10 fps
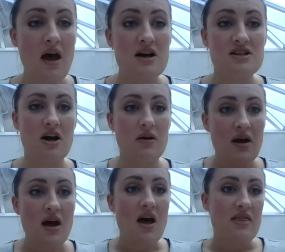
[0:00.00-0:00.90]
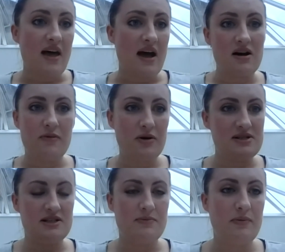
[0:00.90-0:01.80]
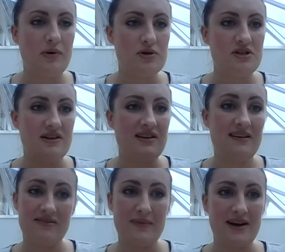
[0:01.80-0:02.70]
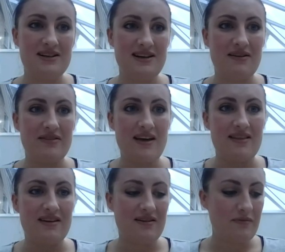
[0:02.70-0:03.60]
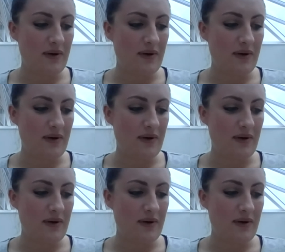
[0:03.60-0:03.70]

So that kind of puts into proportion that the information out there that